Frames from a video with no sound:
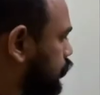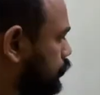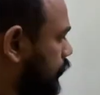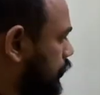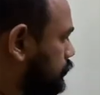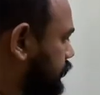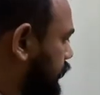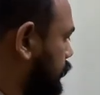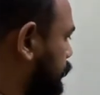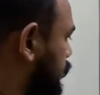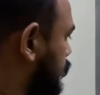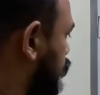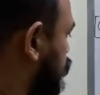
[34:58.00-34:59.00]
are roots, in other
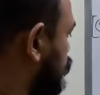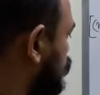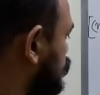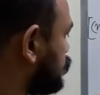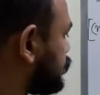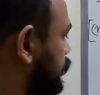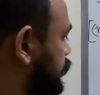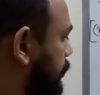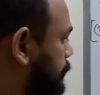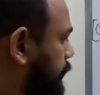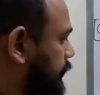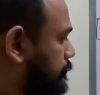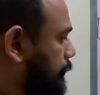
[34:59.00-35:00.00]
words, the two roots are
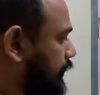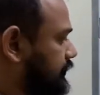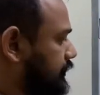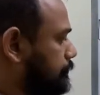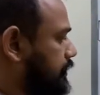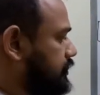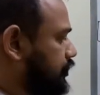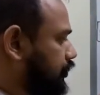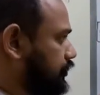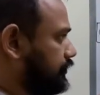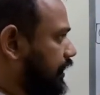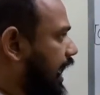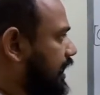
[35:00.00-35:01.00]
separated by some
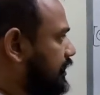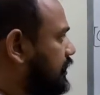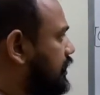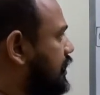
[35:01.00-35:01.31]
integer n,